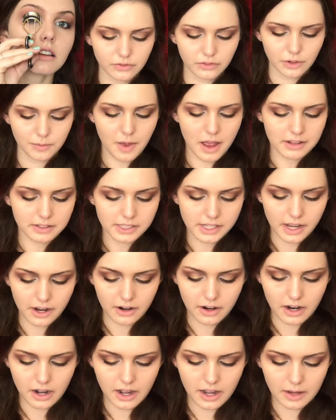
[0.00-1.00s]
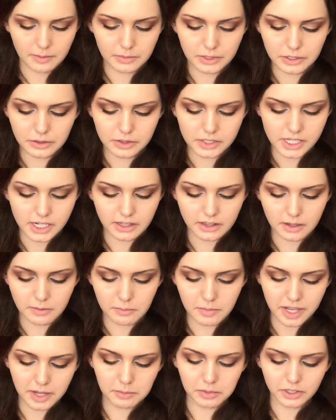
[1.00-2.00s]
For mascara, I'm using the
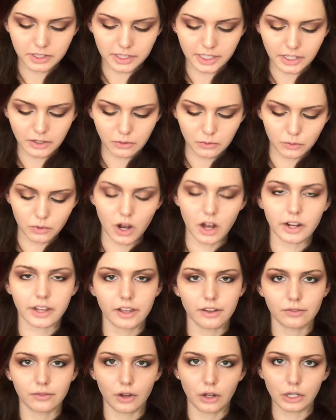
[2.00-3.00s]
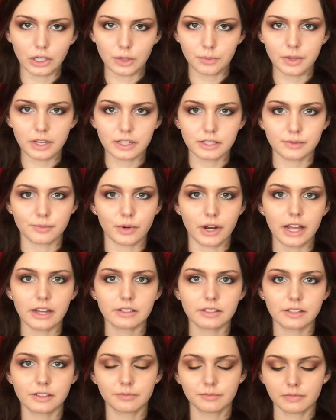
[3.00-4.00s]
Maybelline Rocket Volume
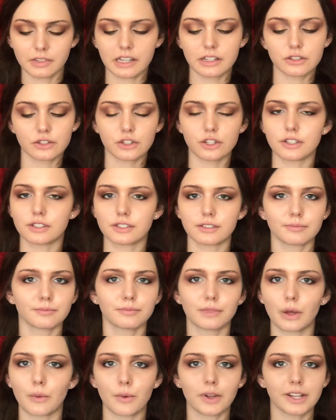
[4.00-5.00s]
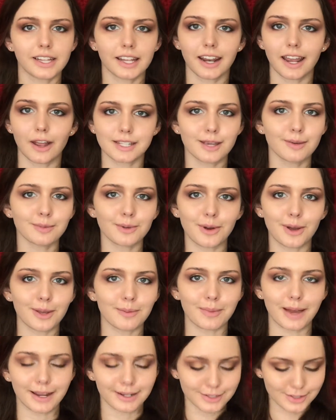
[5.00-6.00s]
Express. It's just the one that I keep going
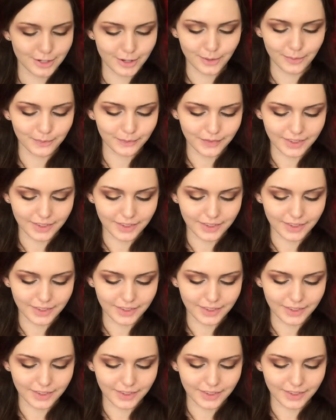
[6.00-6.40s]
back to.